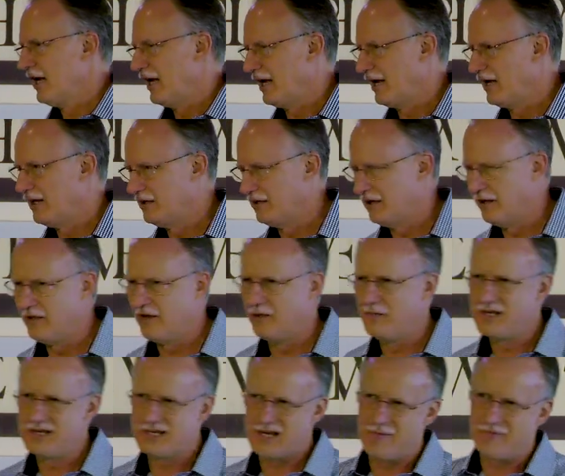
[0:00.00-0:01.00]
and there'll
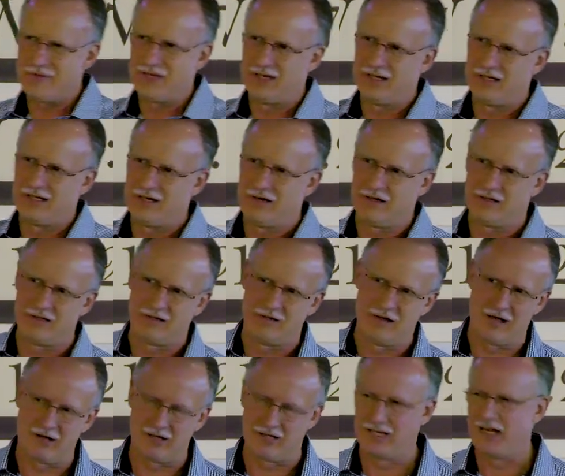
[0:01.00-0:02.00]
be something in there that
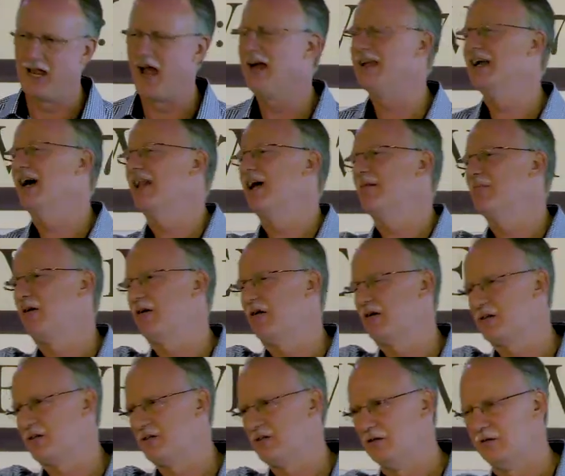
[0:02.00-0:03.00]
God will say, Yeah, yeah, that
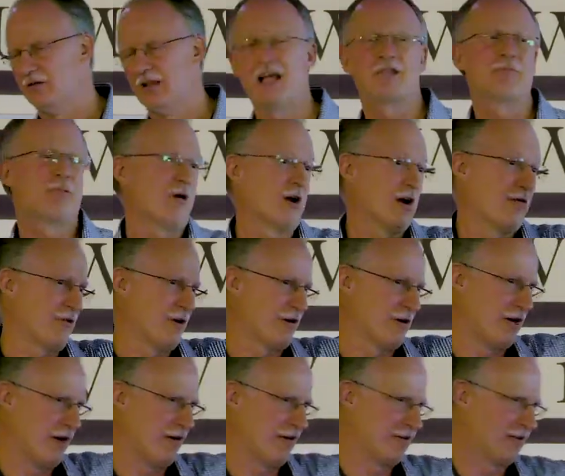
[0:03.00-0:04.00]
belongs to you. That's part of your
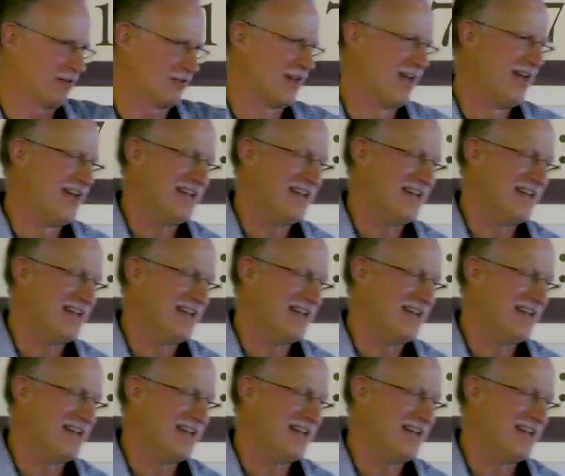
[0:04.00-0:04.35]
inheritance.